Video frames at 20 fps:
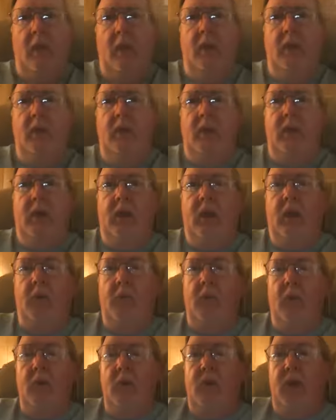in the
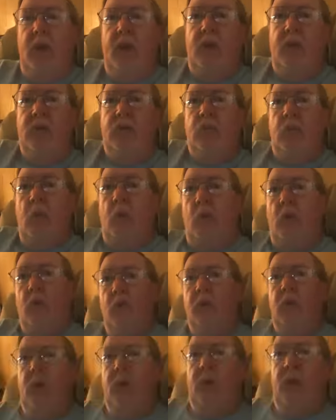cowboy days, well,
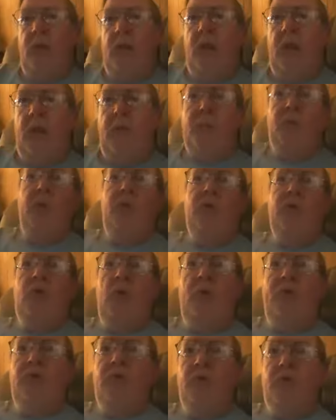they didn't have police
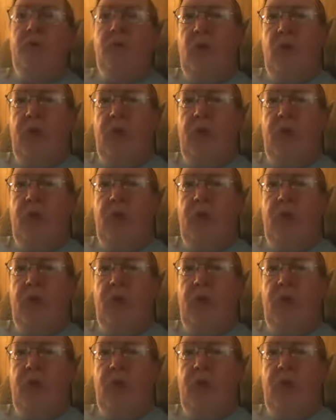officers,